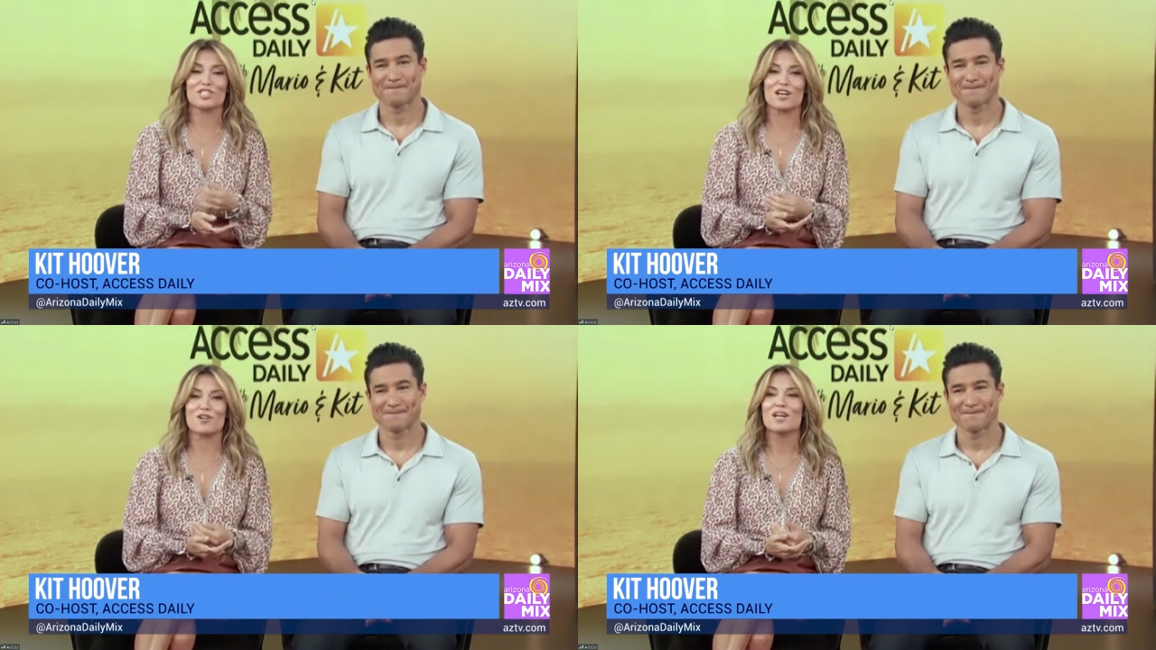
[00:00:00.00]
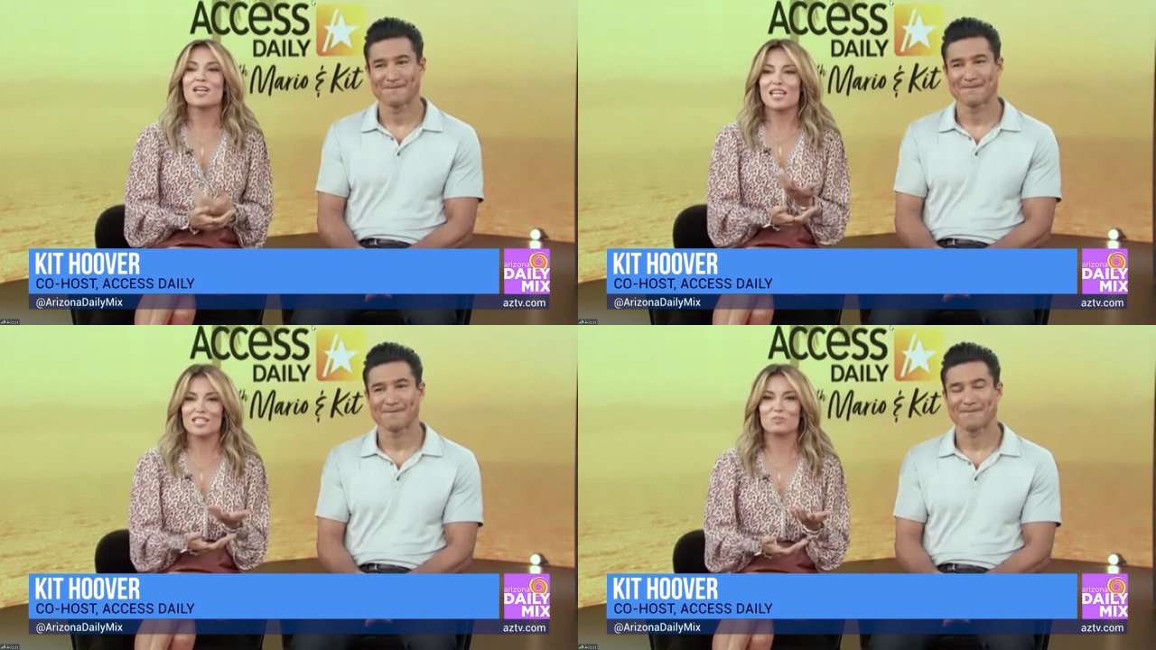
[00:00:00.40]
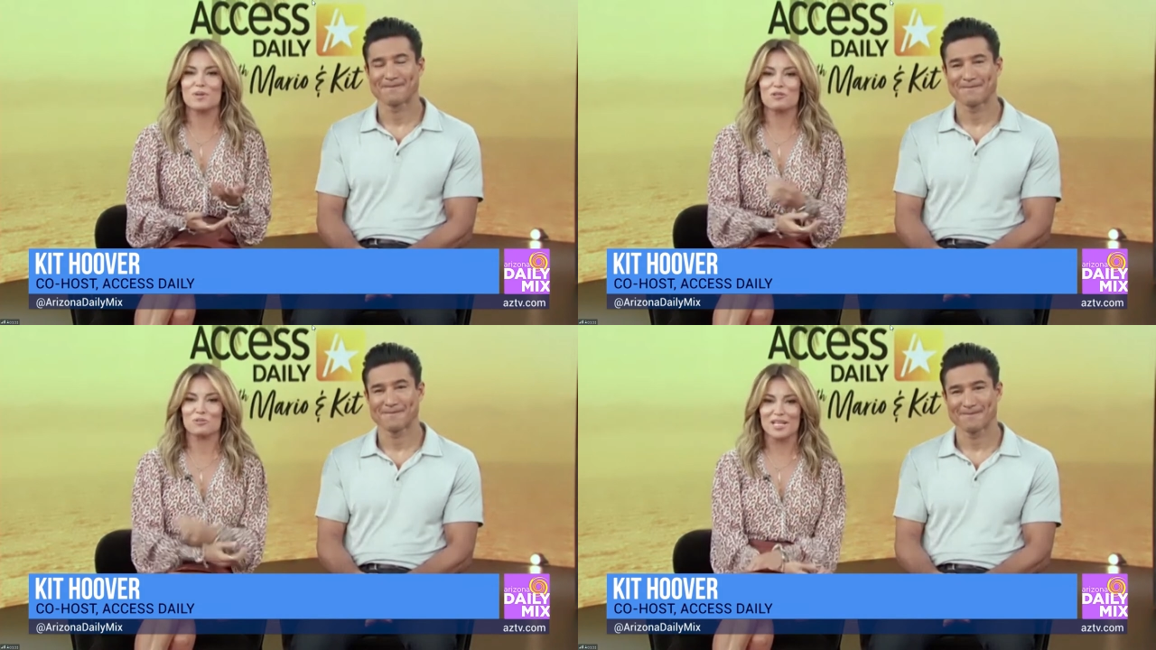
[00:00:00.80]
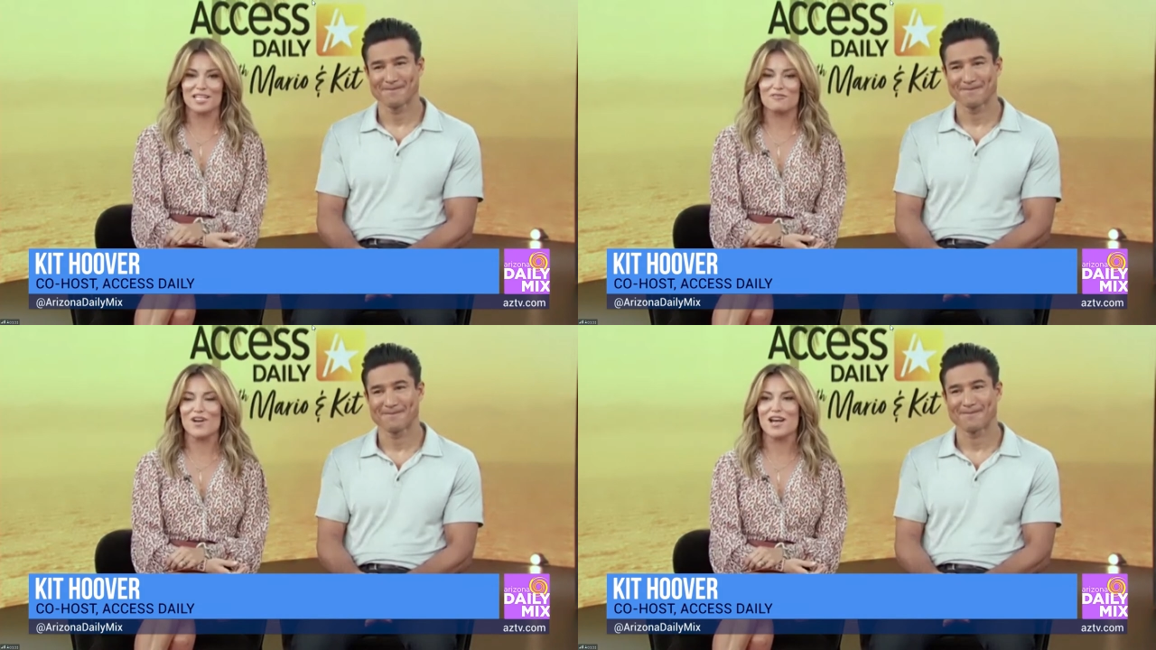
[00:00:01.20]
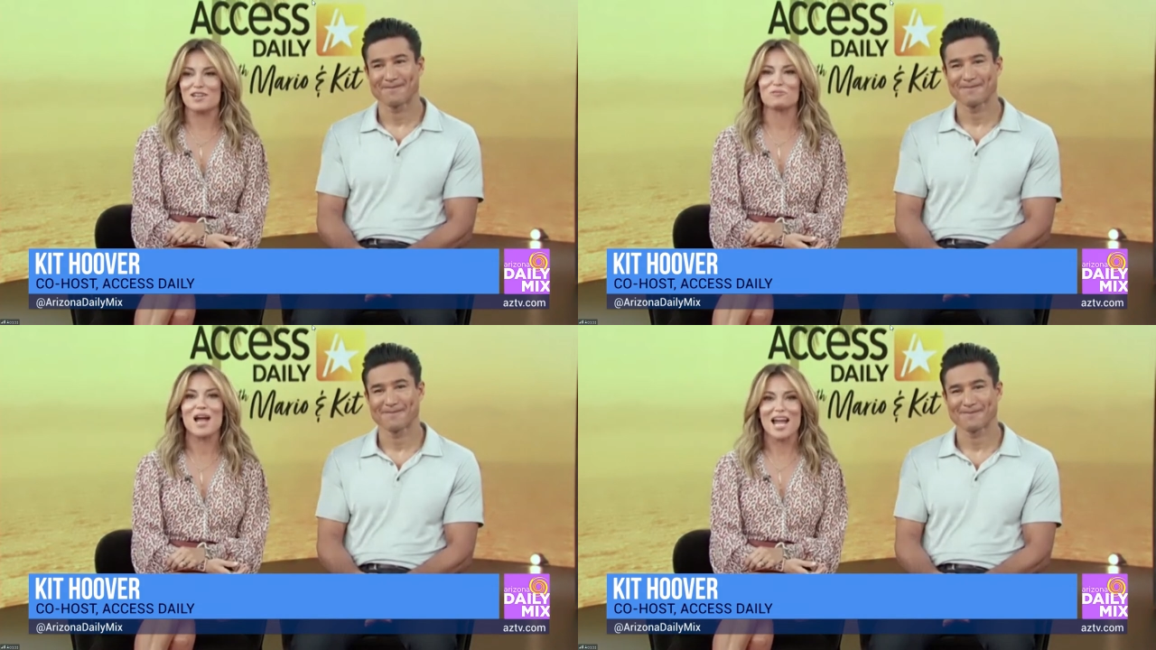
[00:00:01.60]
Speaker 1: So it's been a really
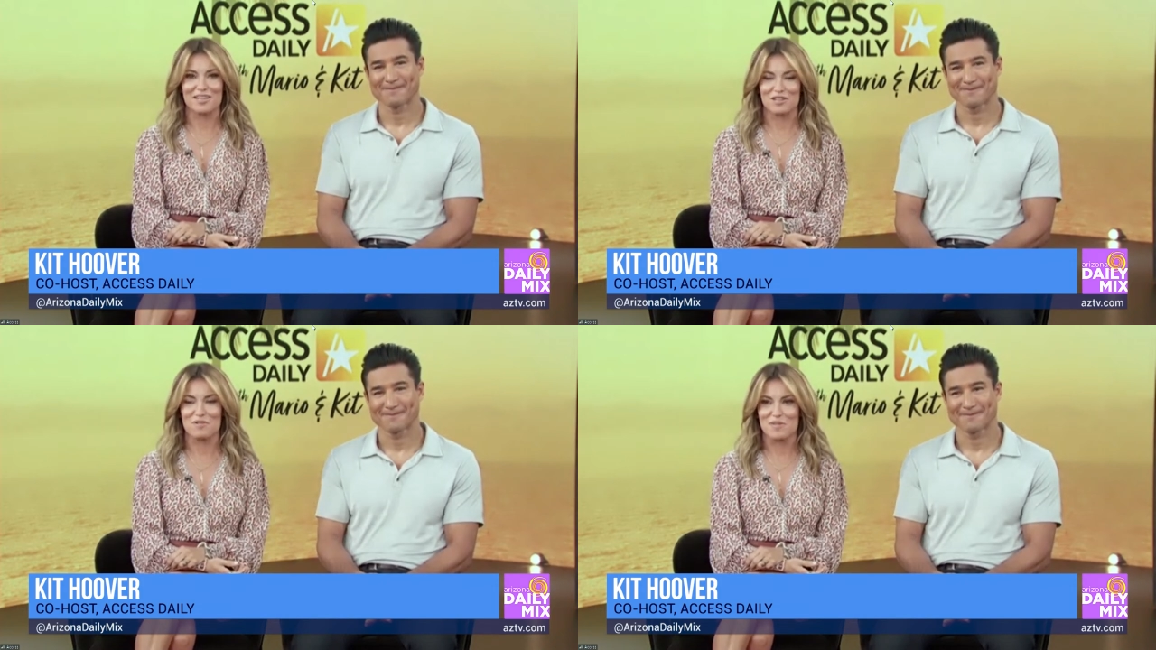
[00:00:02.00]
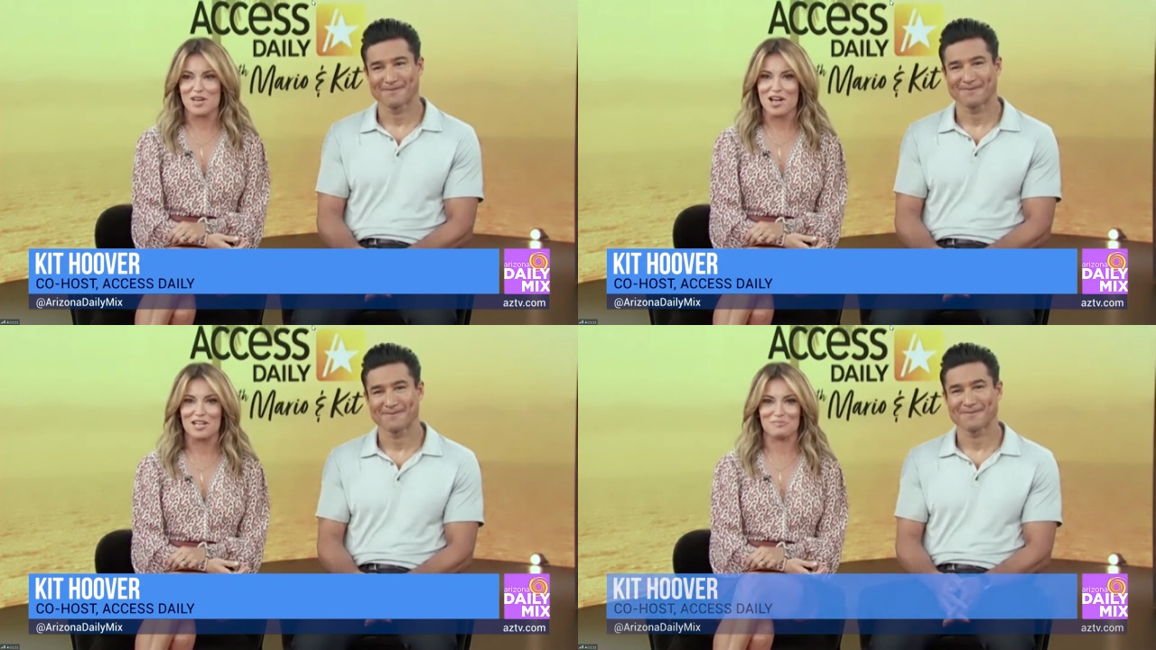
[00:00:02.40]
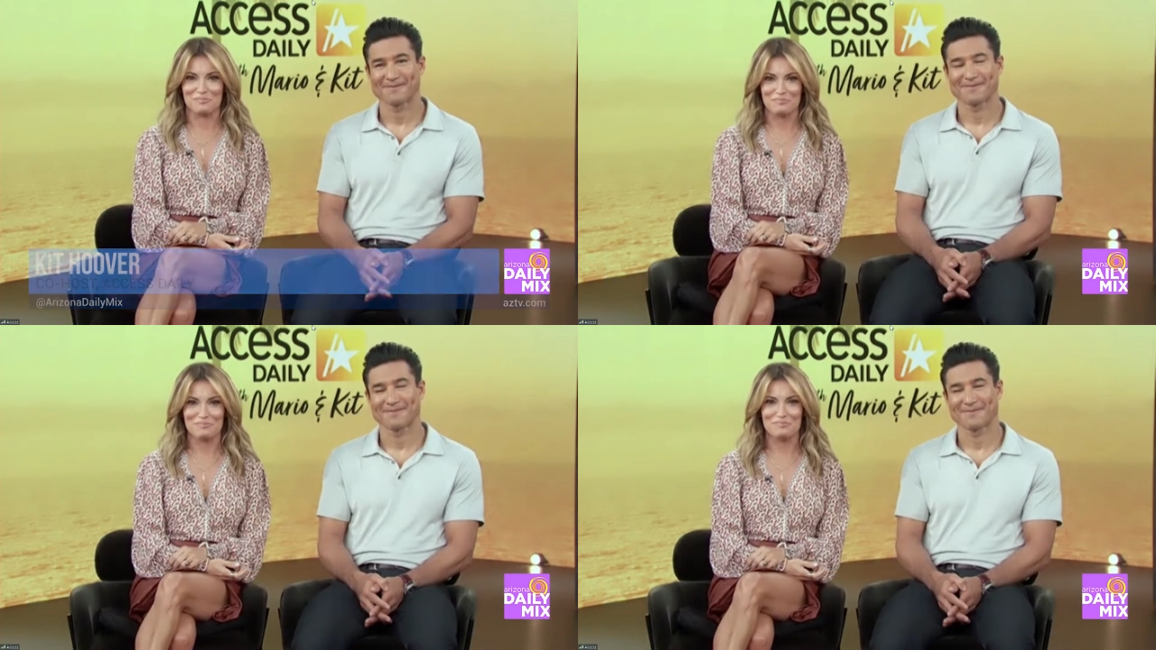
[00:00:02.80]
fun ride that we've been on.